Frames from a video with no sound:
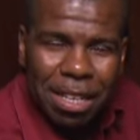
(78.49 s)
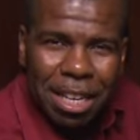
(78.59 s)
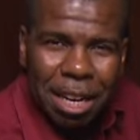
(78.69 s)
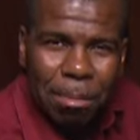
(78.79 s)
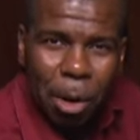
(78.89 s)

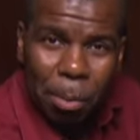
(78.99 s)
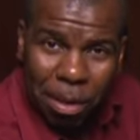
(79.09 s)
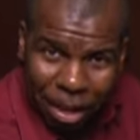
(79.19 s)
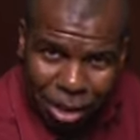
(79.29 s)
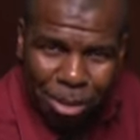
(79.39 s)
and I'm
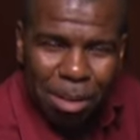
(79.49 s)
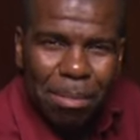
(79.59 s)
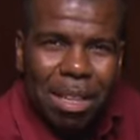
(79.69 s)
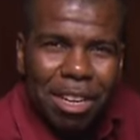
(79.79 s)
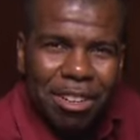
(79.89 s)
hoping that you can
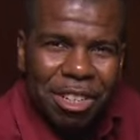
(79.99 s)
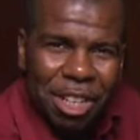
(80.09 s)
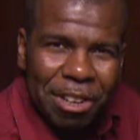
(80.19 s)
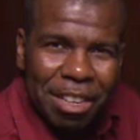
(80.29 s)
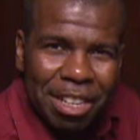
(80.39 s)
be there to
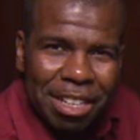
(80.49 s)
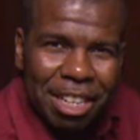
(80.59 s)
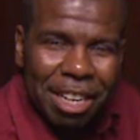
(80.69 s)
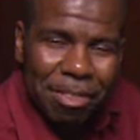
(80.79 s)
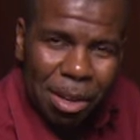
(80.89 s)
share this
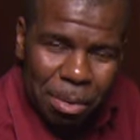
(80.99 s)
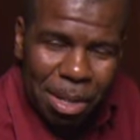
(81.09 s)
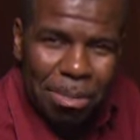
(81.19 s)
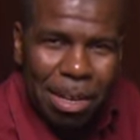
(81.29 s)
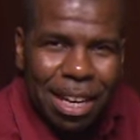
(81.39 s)
evening
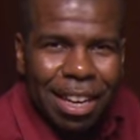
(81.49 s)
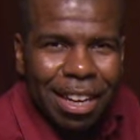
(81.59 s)
with me.